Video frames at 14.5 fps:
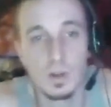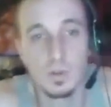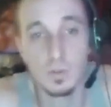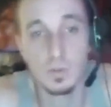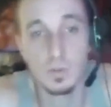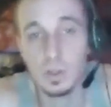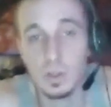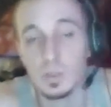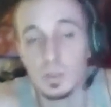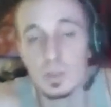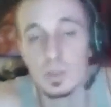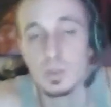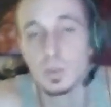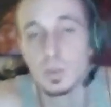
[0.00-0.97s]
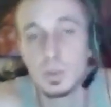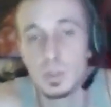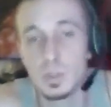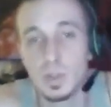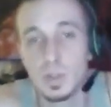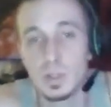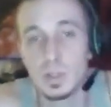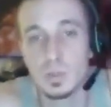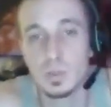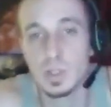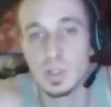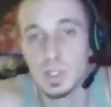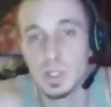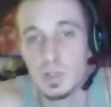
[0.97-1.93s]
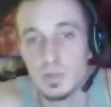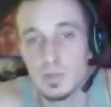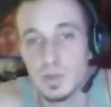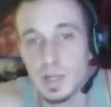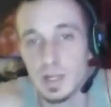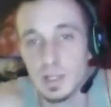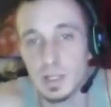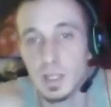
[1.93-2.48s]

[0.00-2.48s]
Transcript: following the principle of correspondence. We are justified in